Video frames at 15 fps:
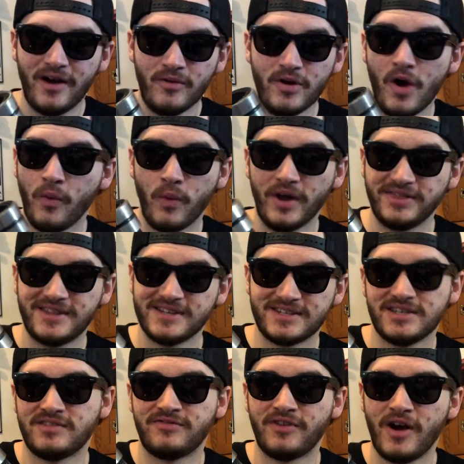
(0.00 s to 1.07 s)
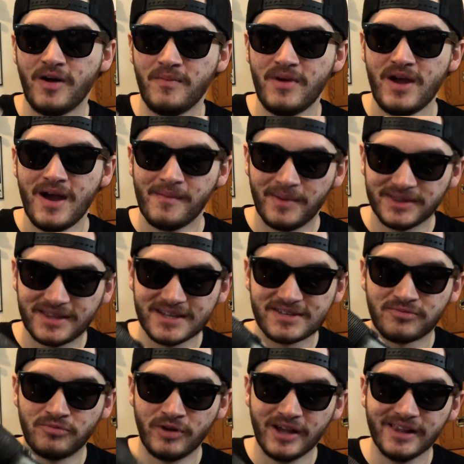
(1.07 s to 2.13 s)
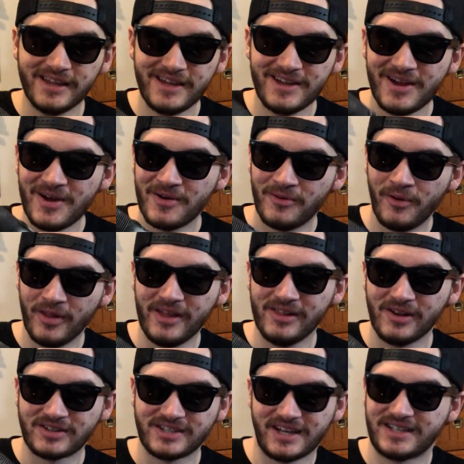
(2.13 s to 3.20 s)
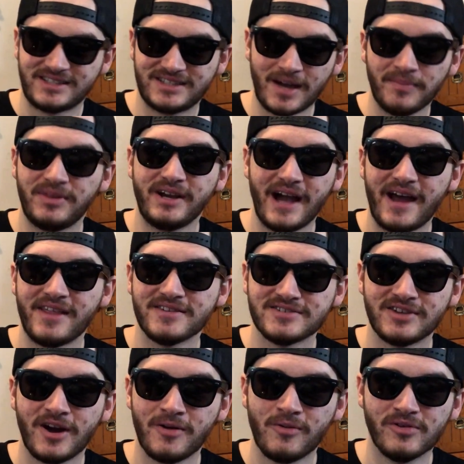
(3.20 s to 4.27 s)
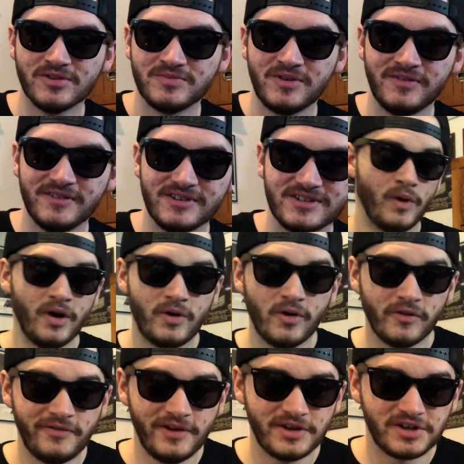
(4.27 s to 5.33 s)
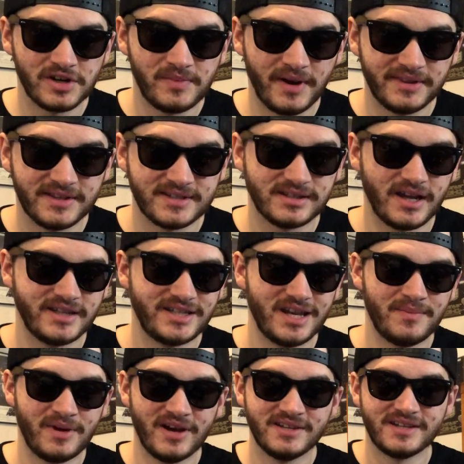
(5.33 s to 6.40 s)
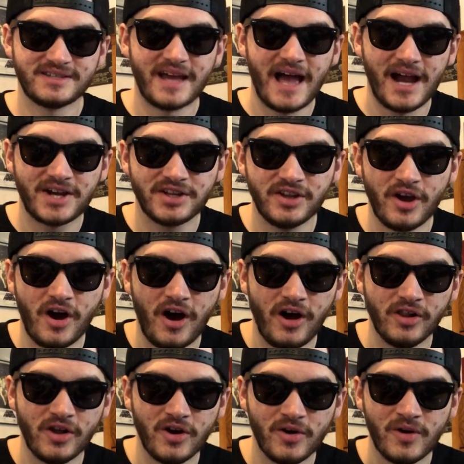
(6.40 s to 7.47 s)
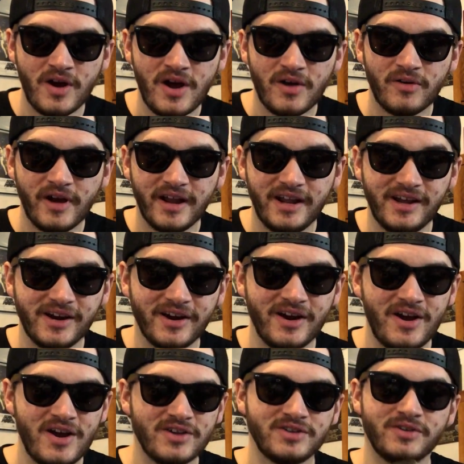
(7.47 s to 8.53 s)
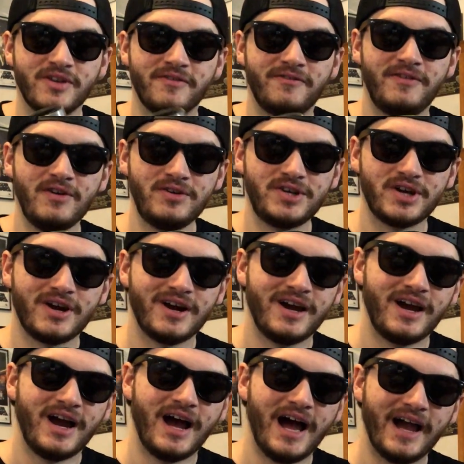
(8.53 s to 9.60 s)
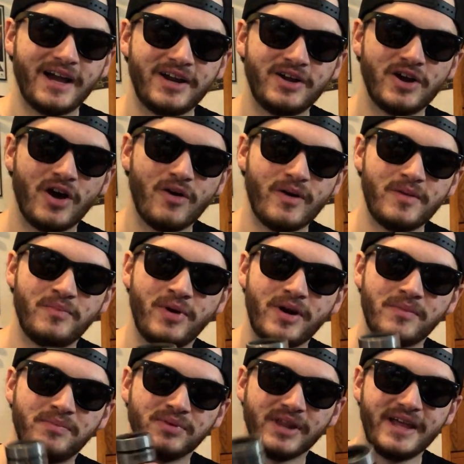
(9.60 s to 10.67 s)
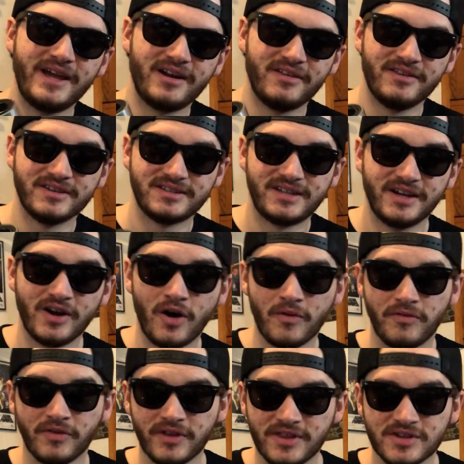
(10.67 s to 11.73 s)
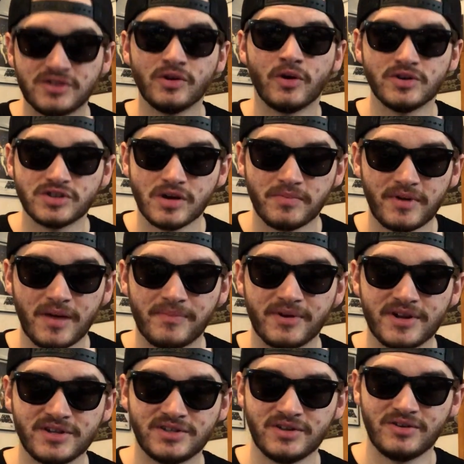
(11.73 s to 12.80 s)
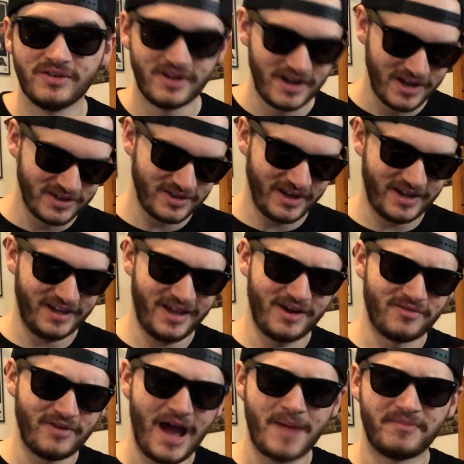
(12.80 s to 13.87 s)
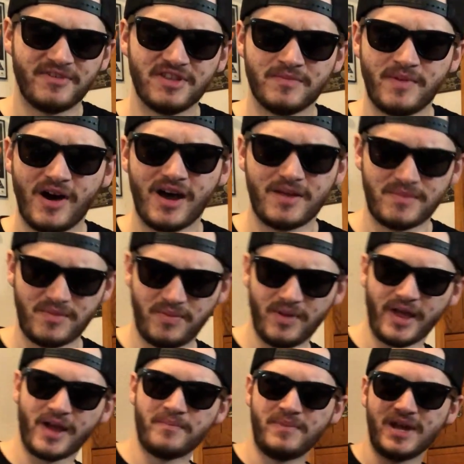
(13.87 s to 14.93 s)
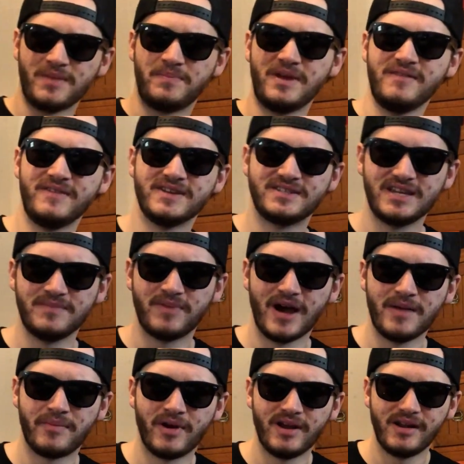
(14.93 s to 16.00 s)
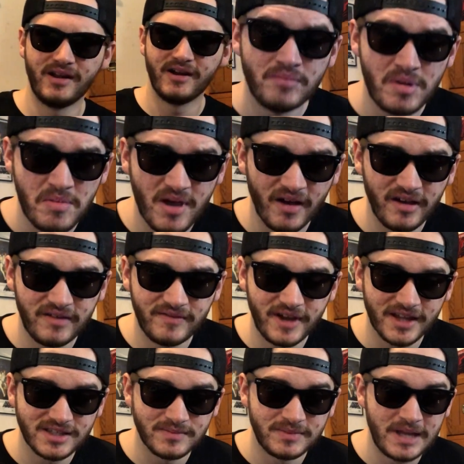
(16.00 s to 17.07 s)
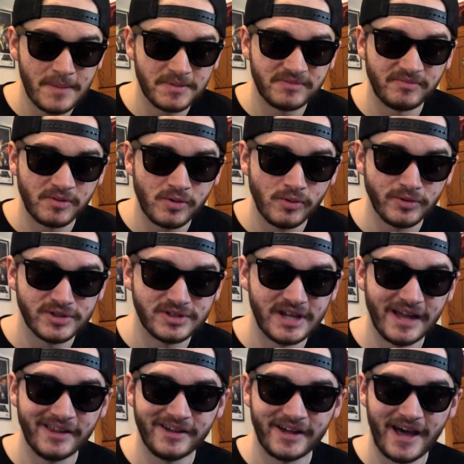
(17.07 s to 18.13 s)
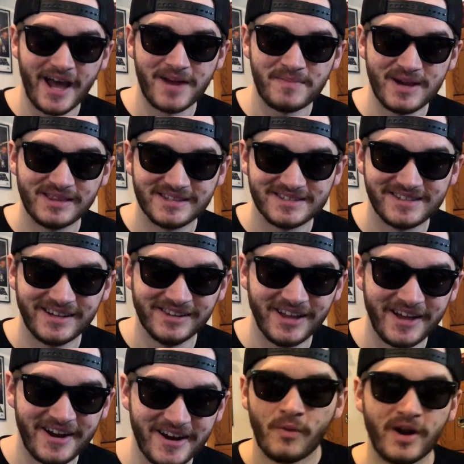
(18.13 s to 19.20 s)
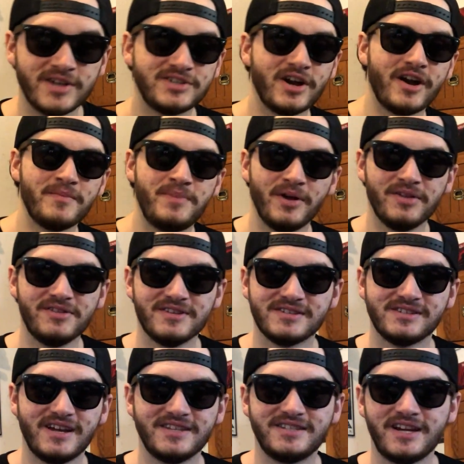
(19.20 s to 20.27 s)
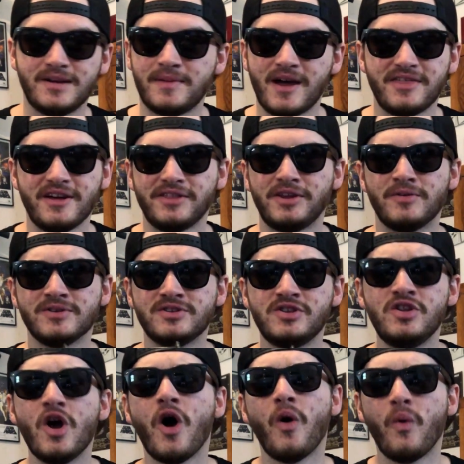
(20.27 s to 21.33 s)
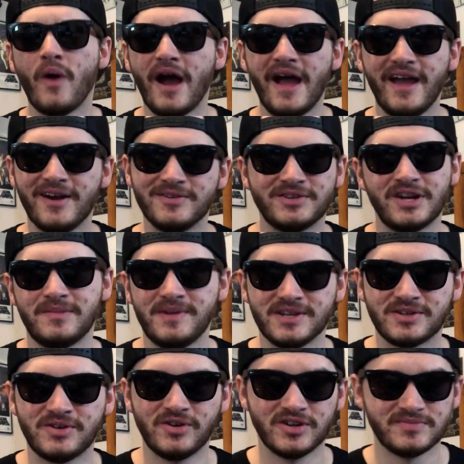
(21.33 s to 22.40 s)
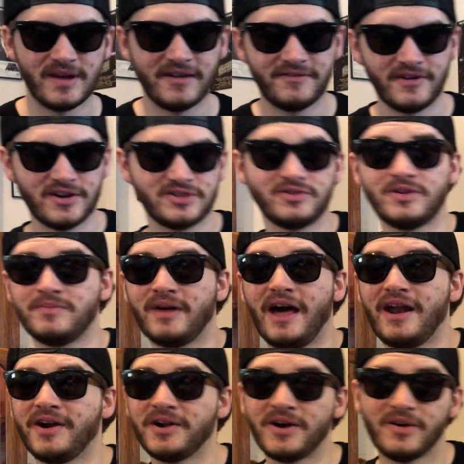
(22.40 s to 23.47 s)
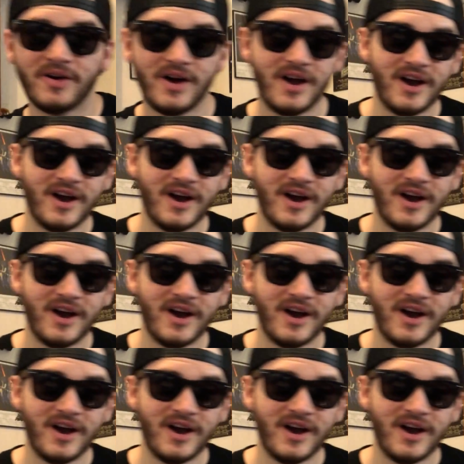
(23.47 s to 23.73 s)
don't know what this is from, but this really looks like something out of the Star Wars movies. One cool feature about this lightsaber is it's actually hollow right here. So in the future, I can go and put a blade on this thing. Hopefully the stores open up pretty soon so I can get a wrap for the bottom and put like a big PVC pipe right here. Maybe I'll even get some tips from Cool Stanley on how to make this thing light up. When I started building this lightsaber, I thought there was no way it was gonna be as cool as my first one, but I don't know.